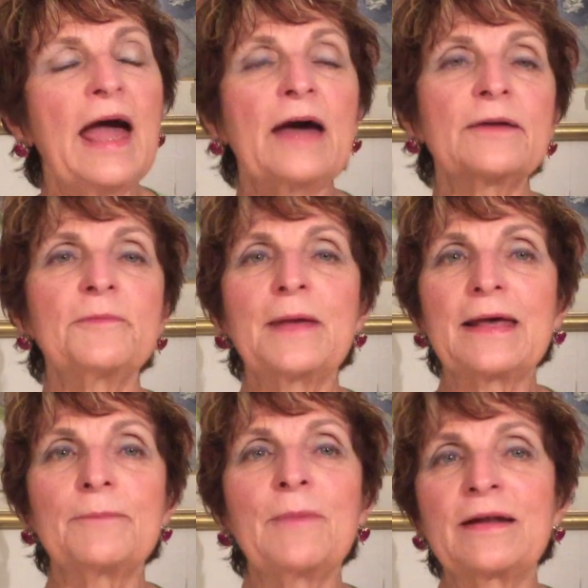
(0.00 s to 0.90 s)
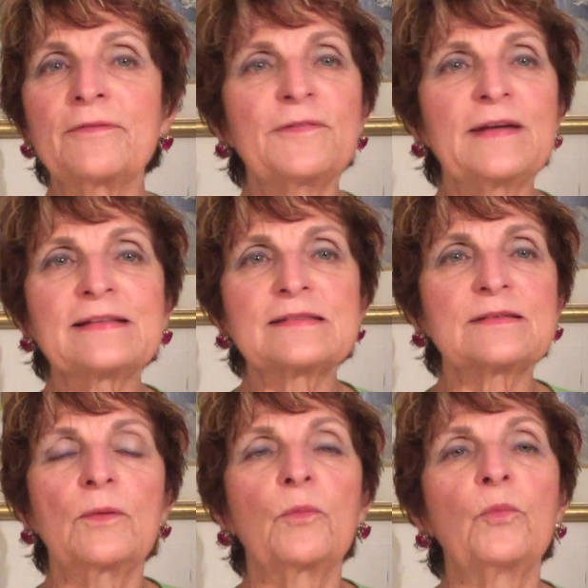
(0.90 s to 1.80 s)
to manifest
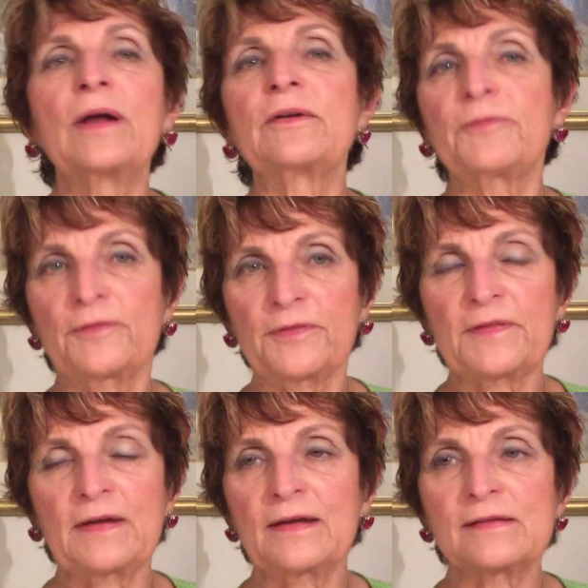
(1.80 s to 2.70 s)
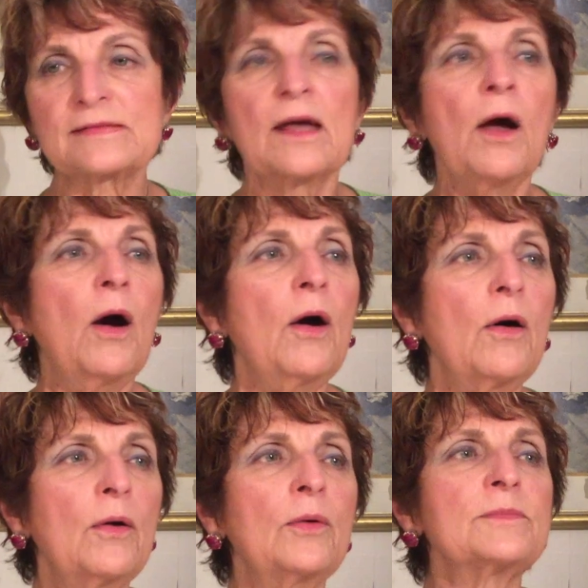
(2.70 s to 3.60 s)
wonderful things,
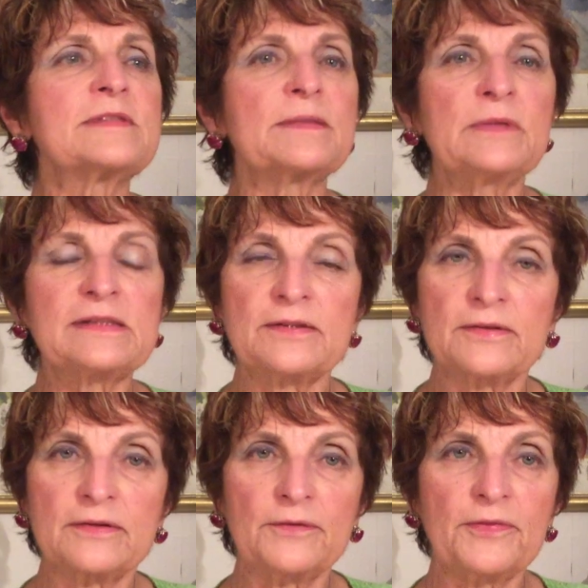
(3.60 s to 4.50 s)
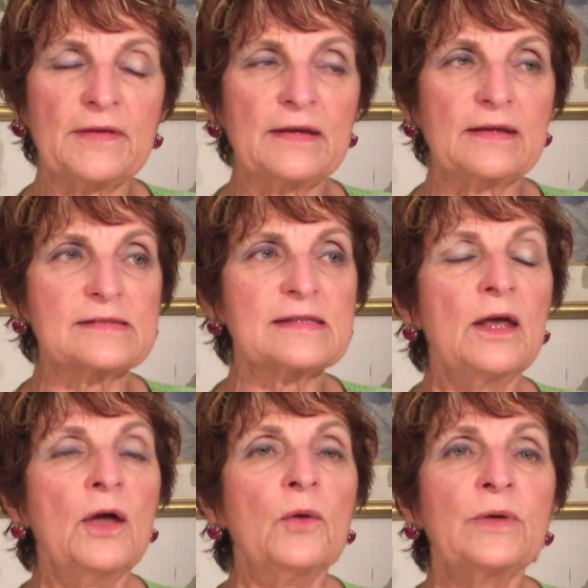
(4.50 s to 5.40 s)
homes and material things.
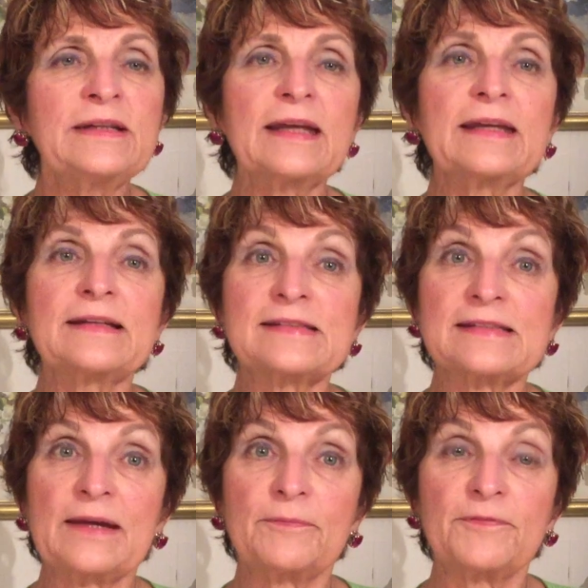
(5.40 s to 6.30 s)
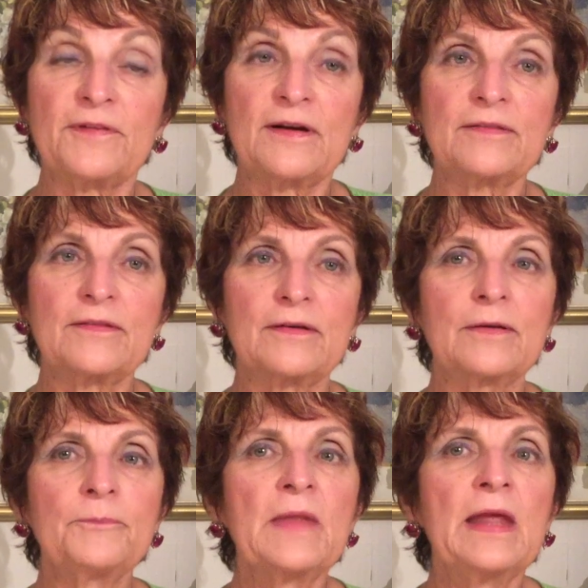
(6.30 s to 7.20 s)
We take it a step farther.